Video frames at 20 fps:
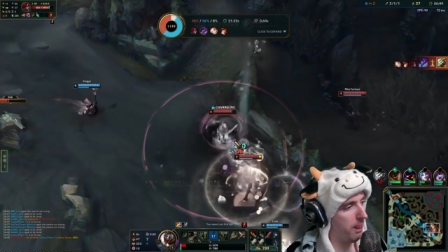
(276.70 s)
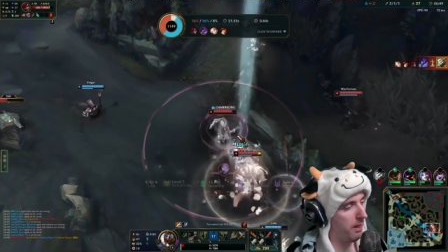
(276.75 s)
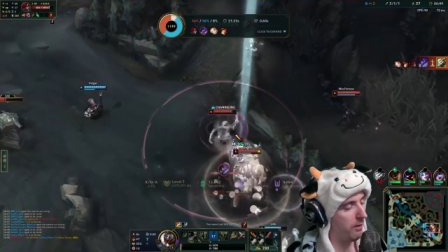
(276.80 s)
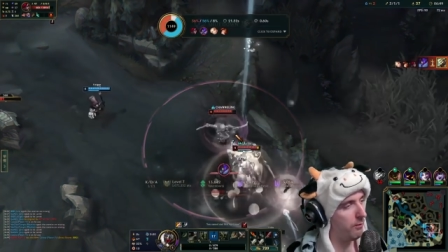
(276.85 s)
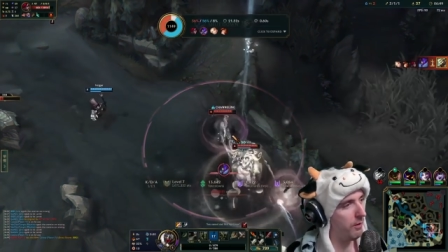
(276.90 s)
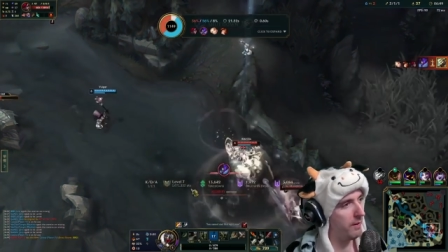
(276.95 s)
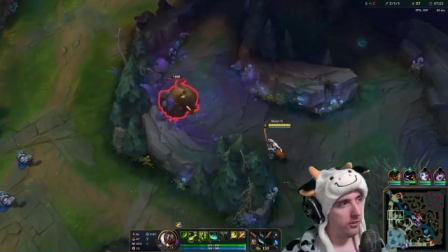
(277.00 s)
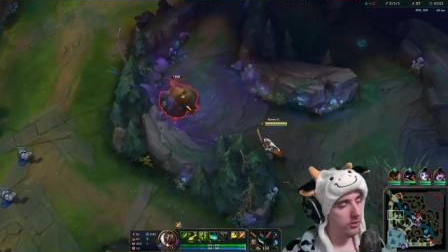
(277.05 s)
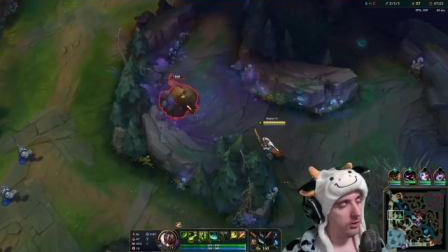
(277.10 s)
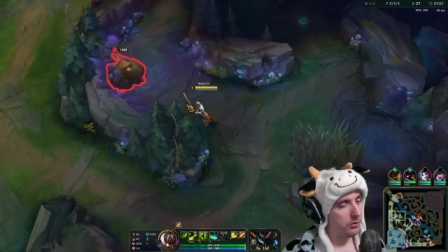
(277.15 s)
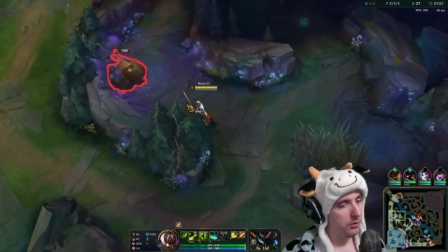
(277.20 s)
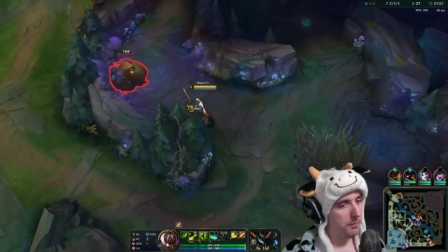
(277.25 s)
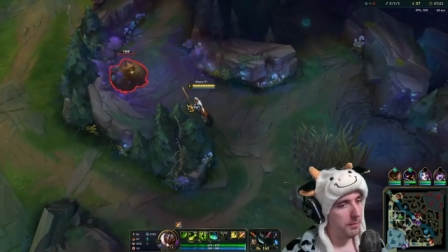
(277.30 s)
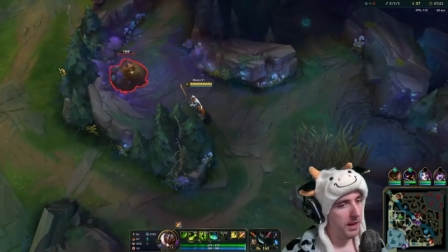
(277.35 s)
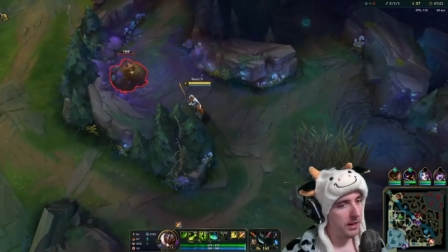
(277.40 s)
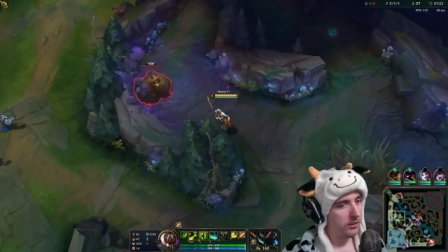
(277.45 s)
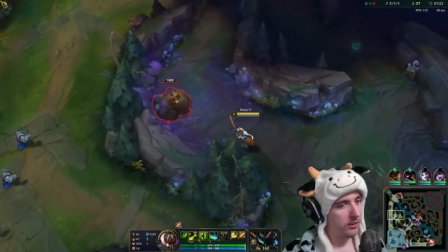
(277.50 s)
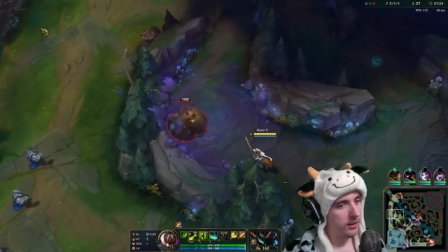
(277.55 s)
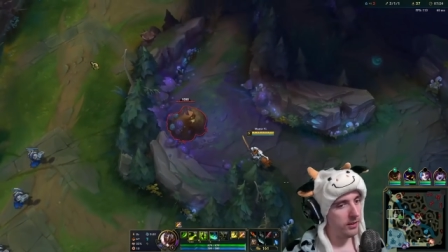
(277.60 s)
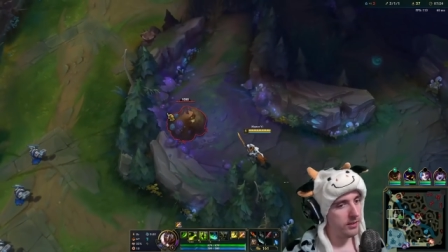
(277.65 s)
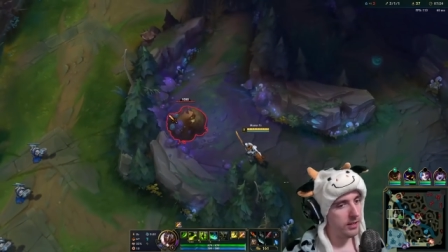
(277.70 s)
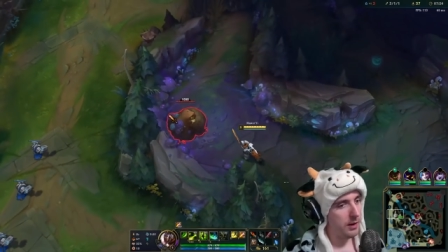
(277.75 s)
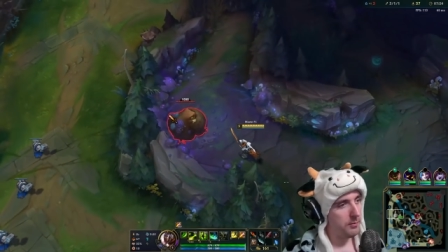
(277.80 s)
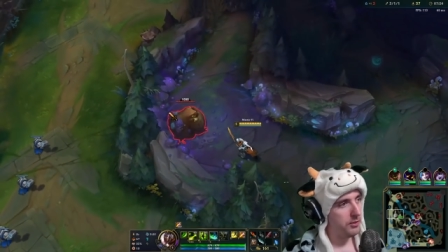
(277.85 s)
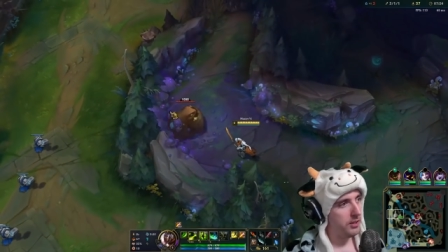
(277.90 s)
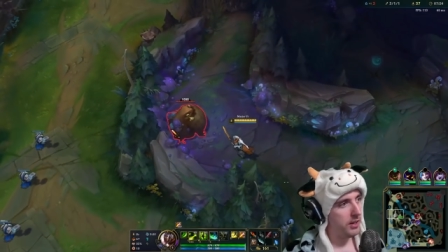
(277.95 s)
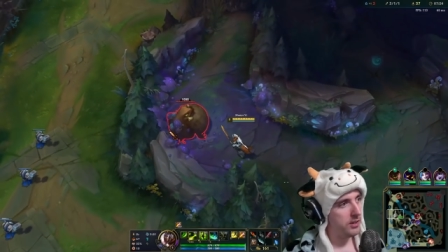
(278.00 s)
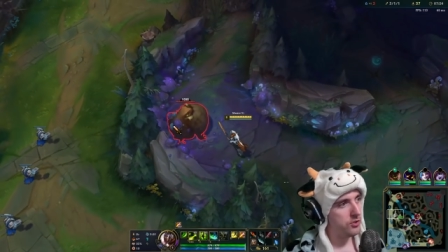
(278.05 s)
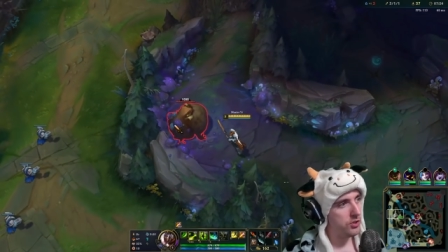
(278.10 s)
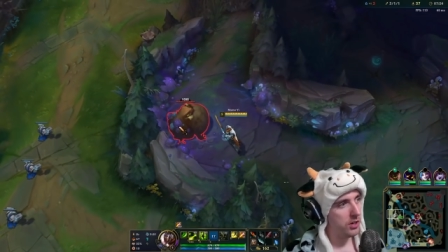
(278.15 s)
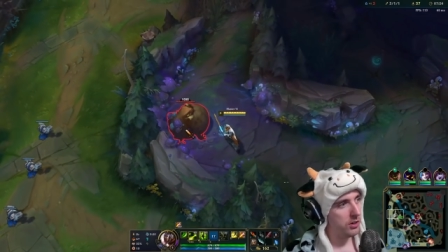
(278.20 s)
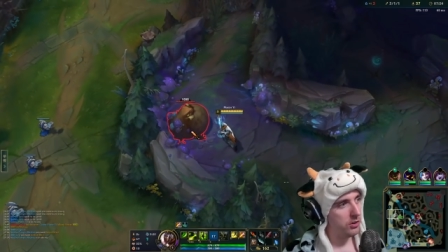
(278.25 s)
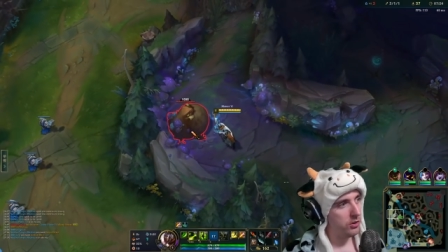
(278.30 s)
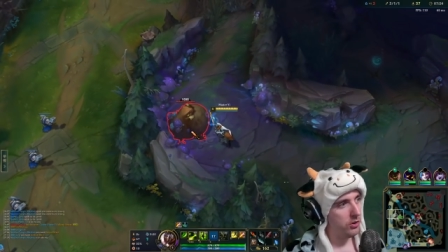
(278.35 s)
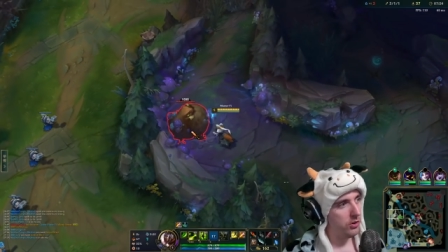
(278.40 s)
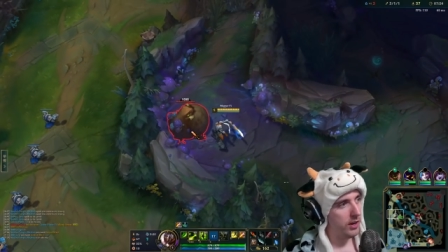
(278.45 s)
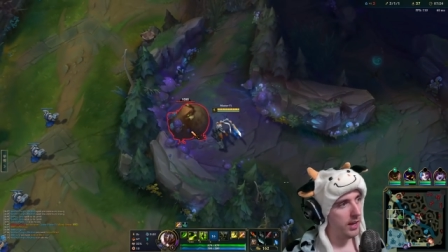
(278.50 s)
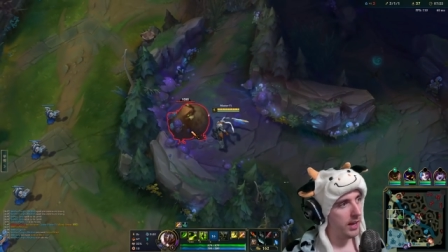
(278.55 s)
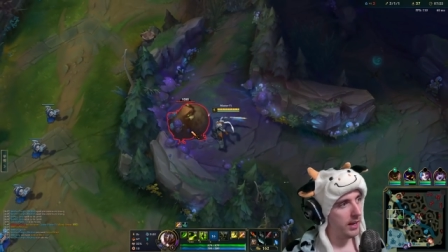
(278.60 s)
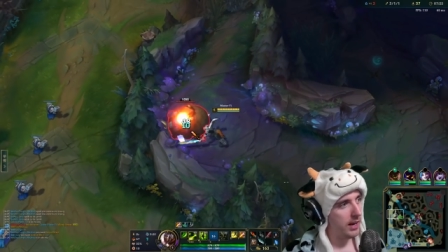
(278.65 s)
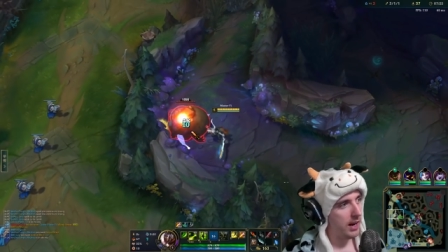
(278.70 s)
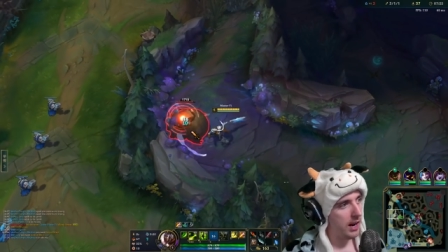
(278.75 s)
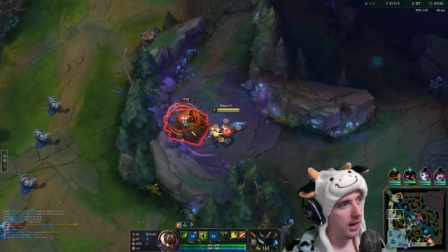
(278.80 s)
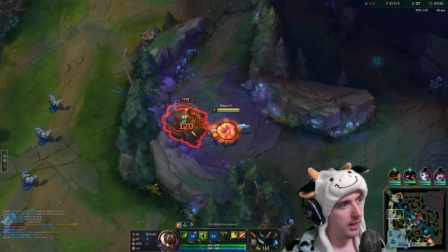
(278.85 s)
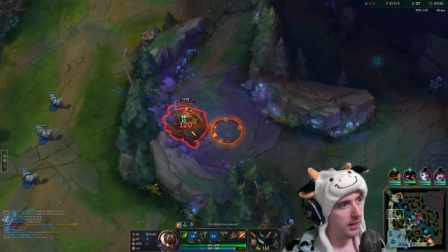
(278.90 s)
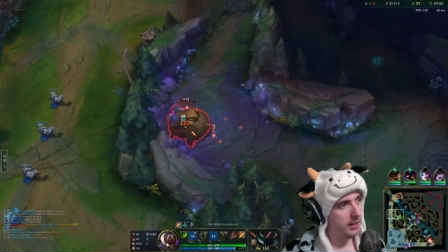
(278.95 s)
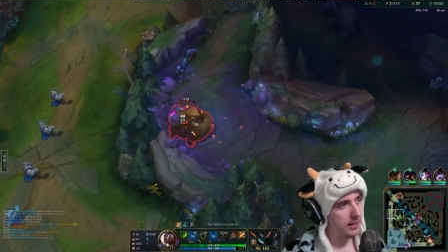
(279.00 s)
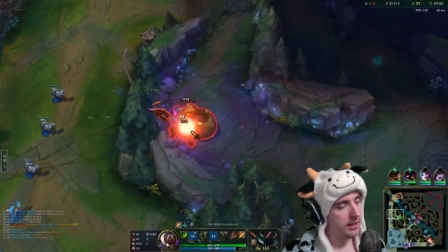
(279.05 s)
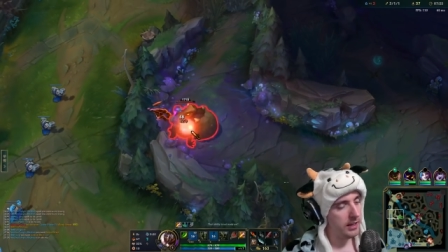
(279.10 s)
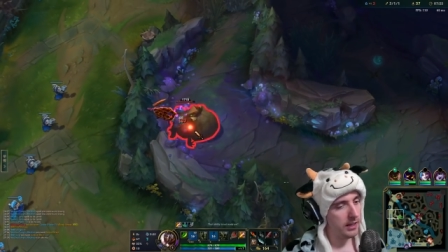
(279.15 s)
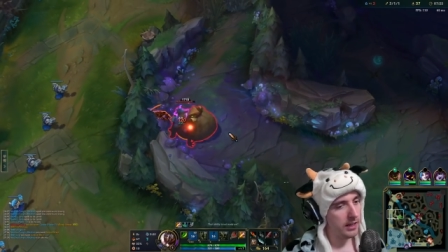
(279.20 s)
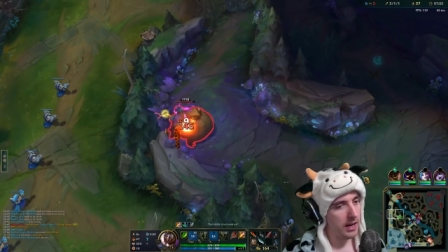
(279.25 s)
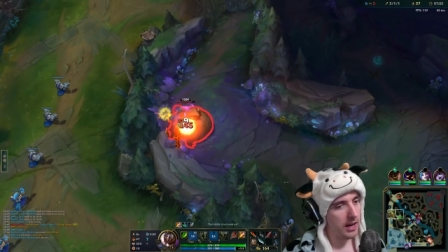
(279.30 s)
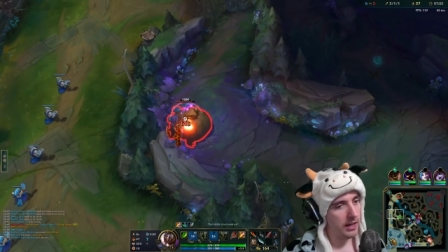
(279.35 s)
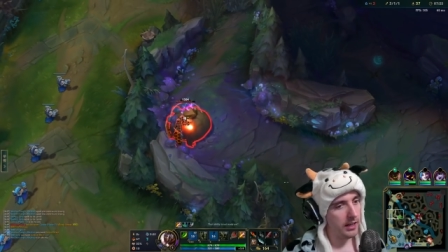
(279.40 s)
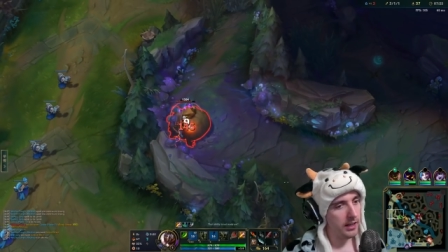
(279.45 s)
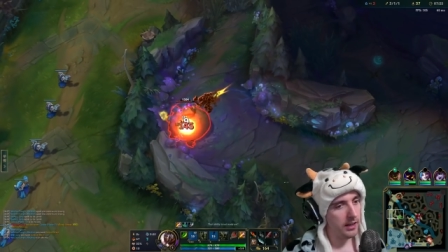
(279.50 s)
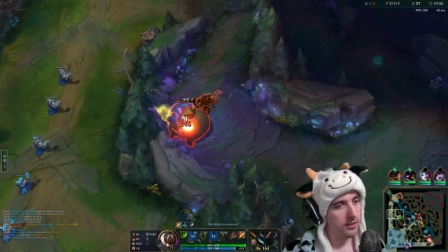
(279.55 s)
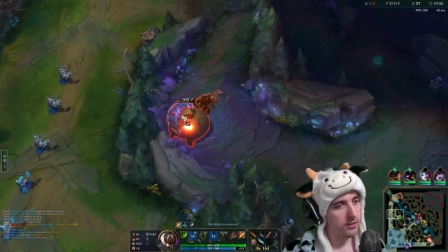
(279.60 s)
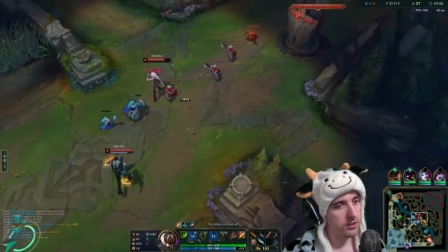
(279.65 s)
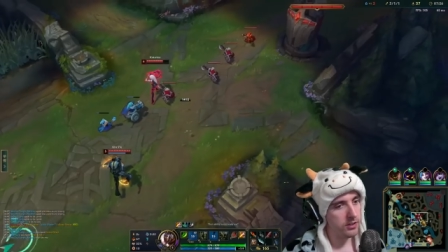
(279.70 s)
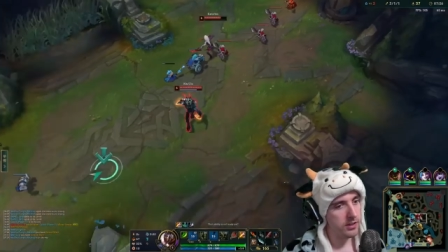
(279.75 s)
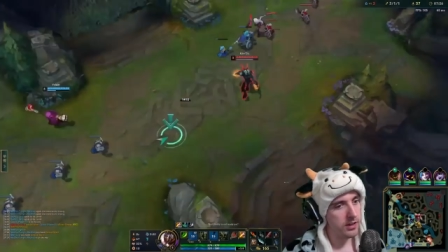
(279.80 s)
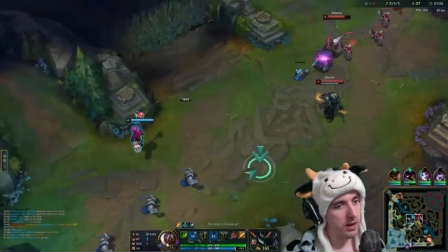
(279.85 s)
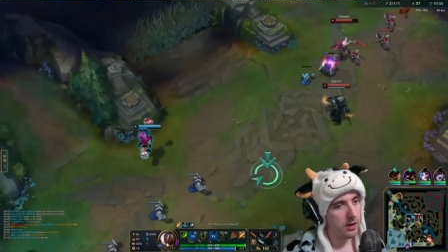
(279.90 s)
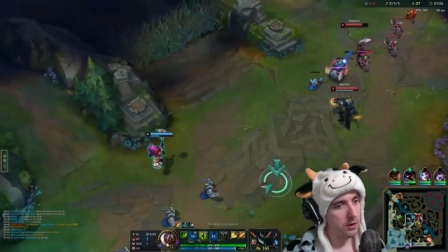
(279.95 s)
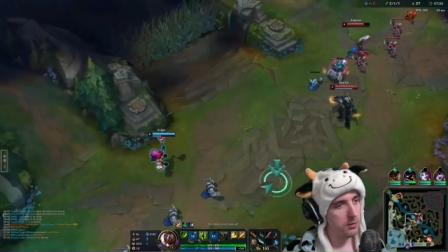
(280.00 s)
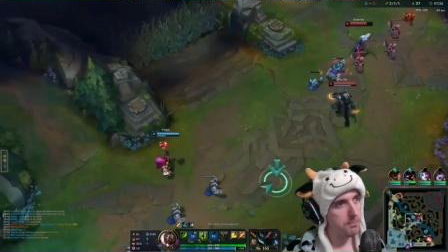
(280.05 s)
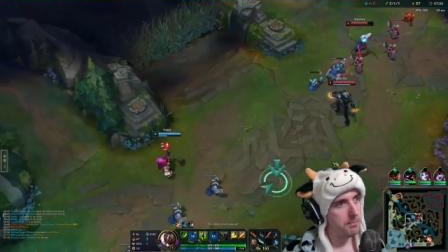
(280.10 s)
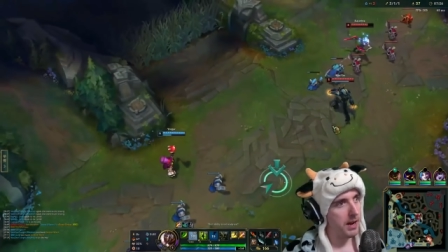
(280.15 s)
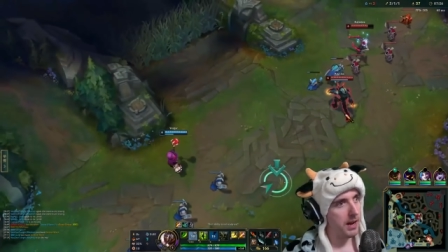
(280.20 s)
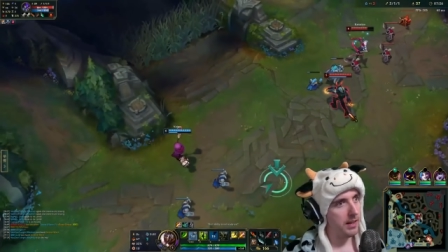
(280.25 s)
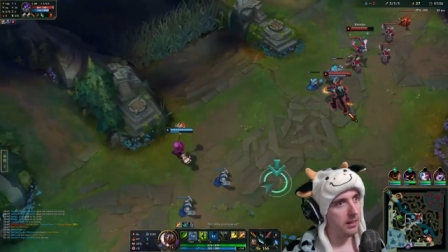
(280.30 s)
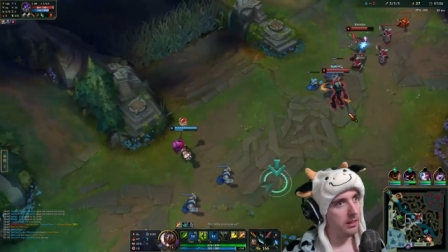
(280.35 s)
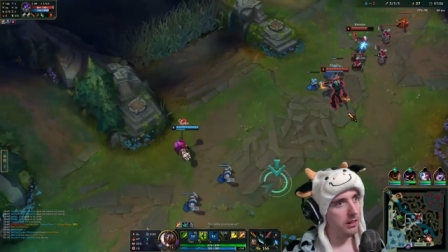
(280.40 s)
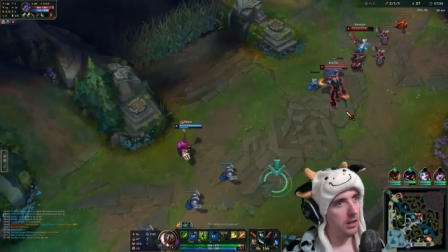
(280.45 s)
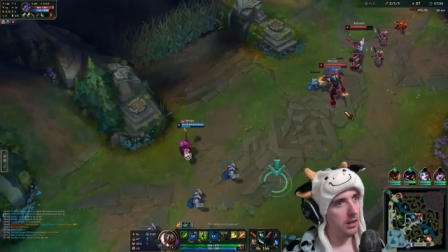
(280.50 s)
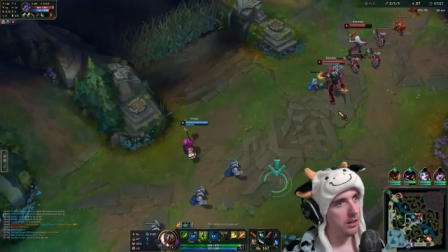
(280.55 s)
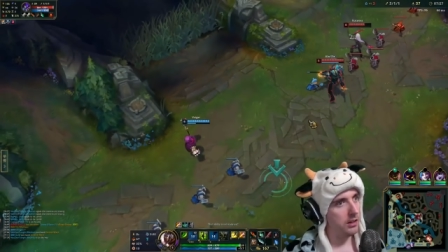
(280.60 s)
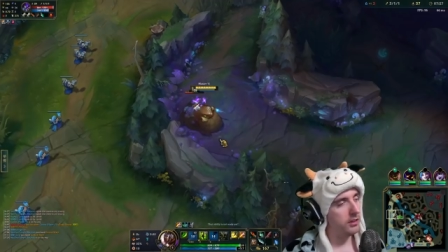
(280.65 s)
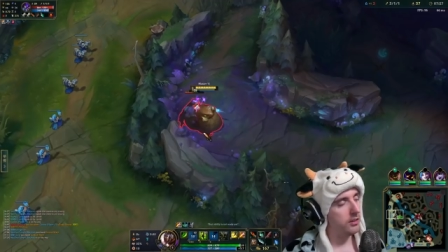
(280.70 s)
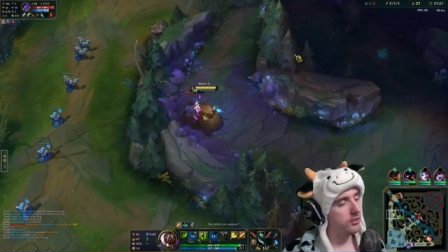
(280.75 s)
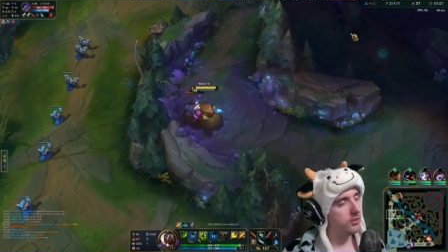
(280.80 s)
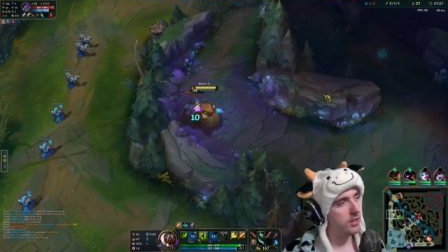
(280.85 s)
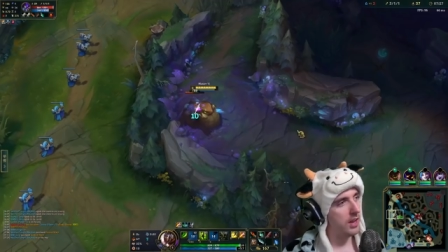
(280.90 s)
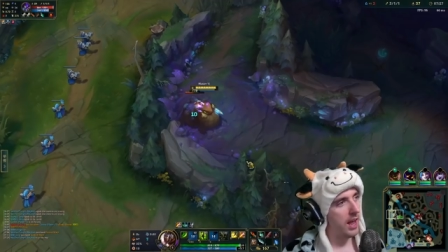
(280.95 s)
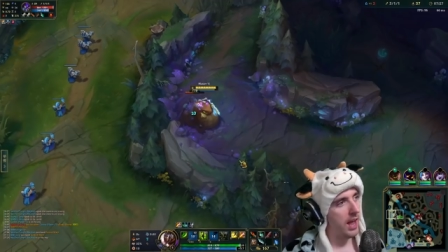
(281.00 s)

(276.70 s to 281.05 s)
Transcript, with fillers: Wait, so we're back on the topside jungle, and I think I got snared by Lux,